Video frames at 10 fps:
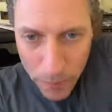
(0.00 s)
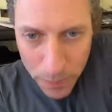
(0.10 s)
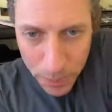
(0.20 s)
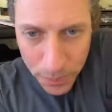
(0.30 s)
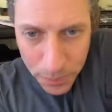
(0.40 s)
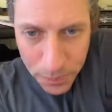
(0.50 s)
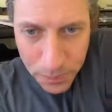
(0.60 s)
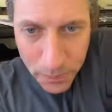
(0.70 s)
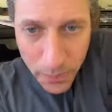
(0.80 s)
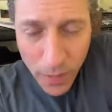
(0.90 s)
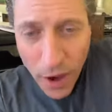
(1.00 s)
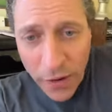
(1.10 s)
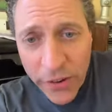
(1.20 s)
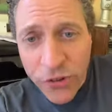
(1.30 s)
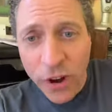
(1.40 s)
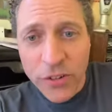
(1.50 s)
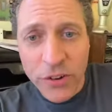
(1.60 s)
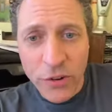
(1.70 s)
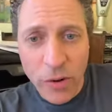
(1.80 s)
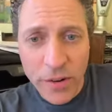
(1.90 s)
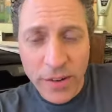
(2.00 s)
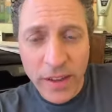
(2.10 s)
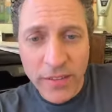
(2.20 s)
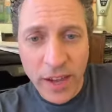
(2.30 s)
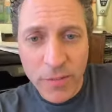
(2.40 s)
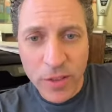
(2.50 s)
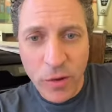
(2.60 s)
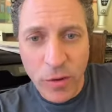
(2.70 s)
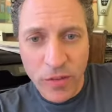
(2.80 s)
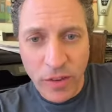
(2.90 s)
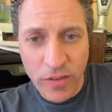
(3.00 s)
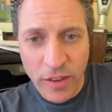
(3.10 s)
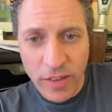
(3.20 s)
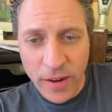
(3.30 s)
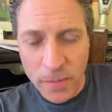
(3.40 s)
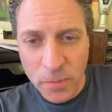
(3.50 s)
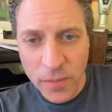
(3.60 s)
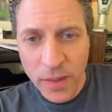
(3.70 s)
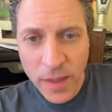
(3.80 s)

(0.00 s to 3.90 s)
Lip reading: All right, Gerard, yeah, sign up for the course. I'll see you there.